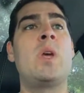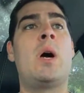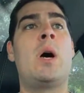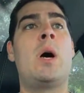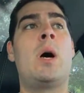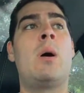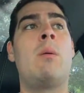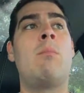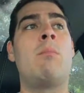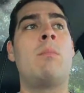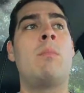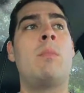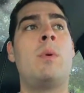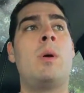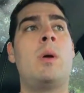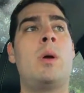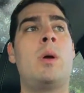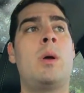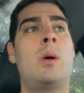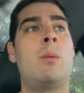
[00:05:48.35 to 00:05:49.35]

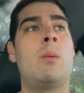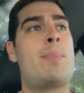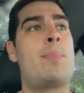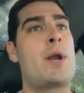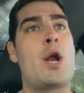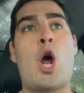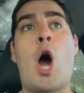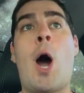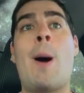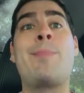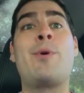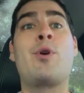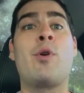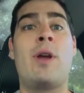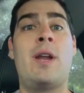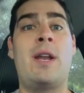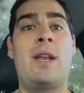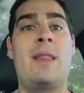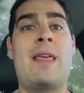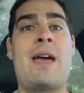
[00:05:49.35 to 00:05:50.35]
but an
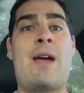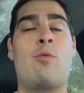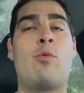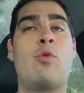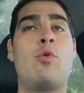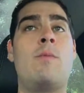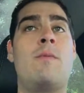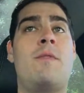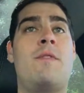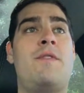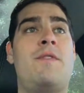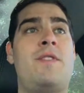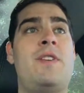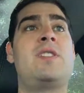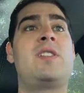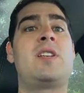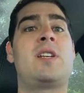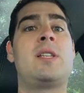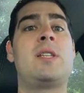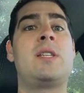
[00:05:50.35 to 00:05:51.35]
upgrade in that room
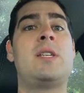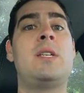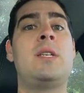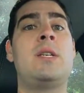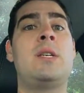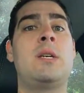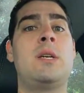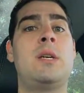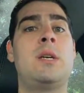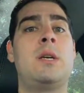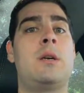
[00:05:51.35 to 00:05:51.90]
physically.